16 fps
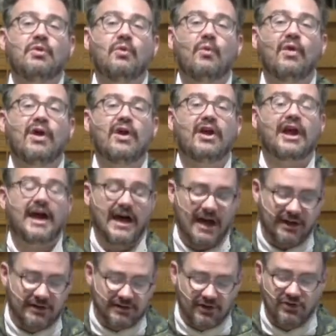where
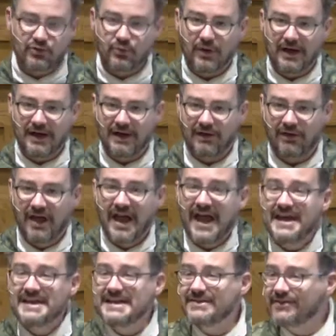God can dwell.
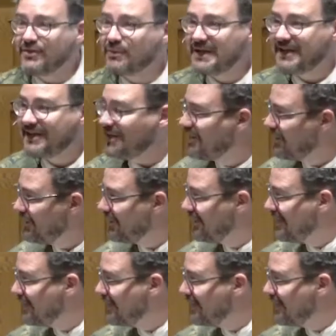And even we hear in the